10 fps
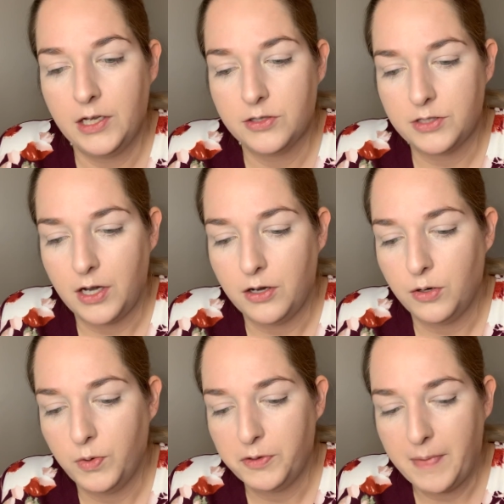
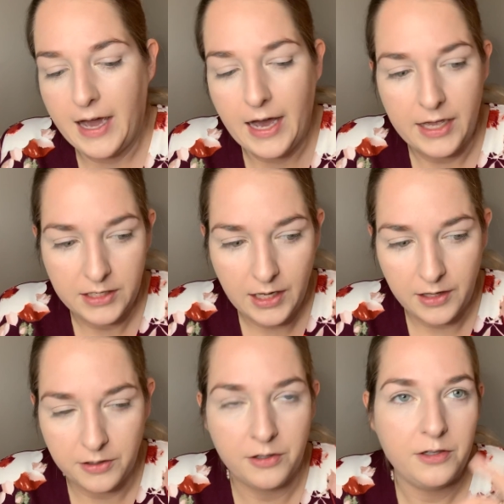So with my eye
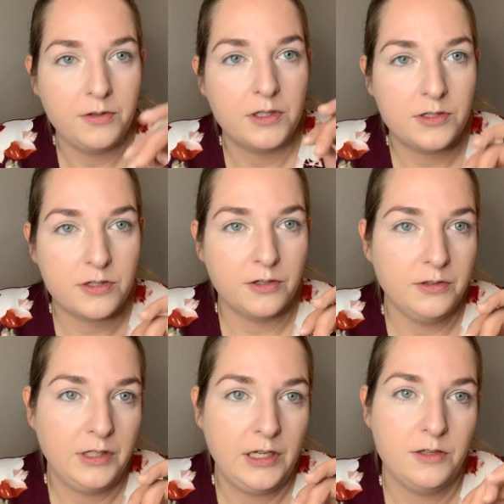color, you can
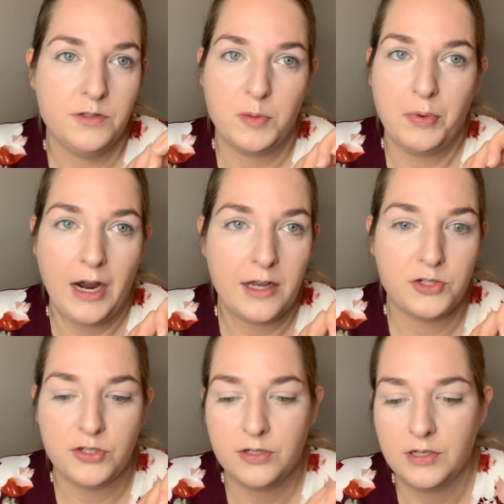certainly use a
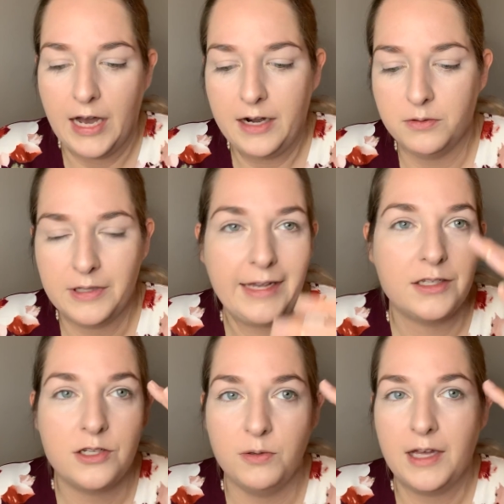brush. I don't
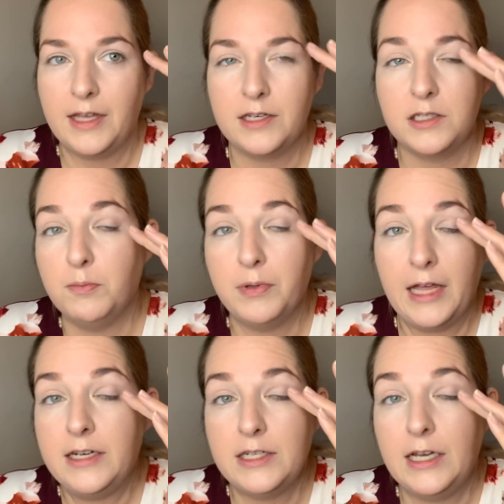like to. I like to
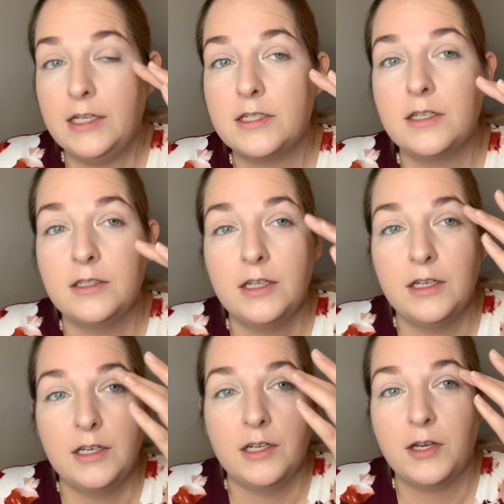blend it
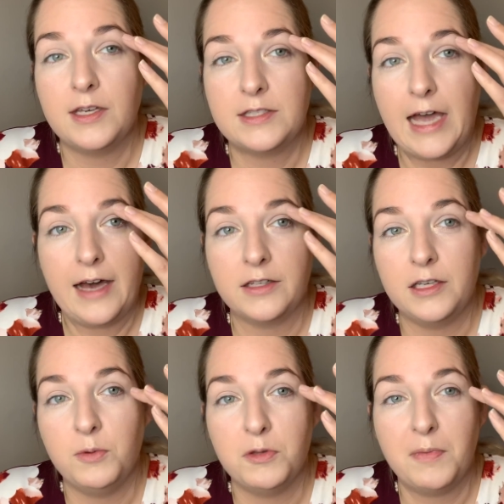
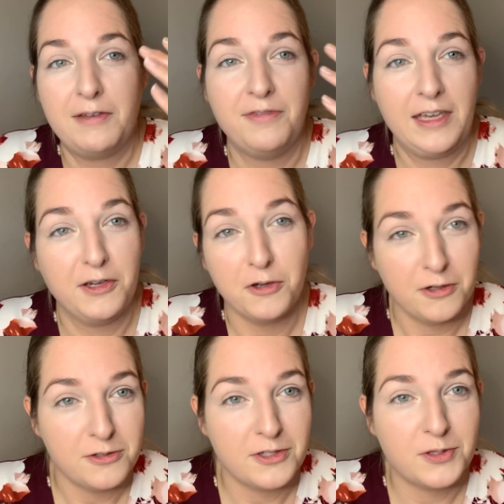exactly with my
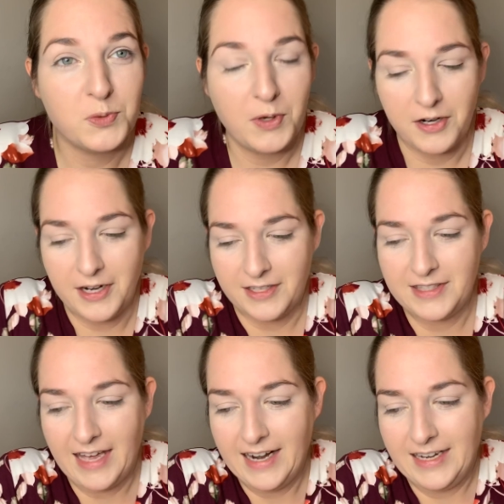fingers, as weird as
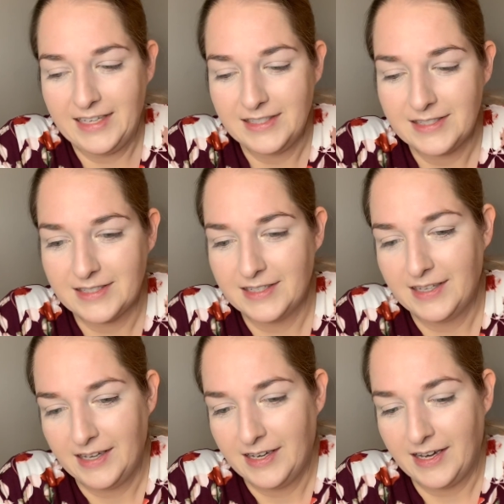that is.
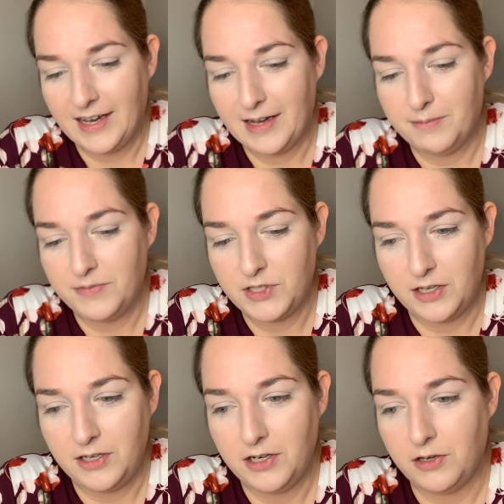So
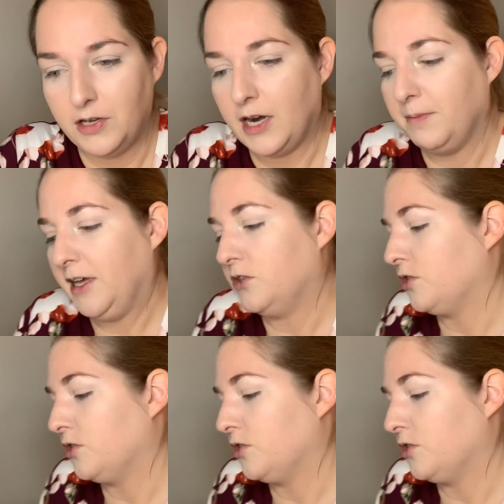you know, you gotta make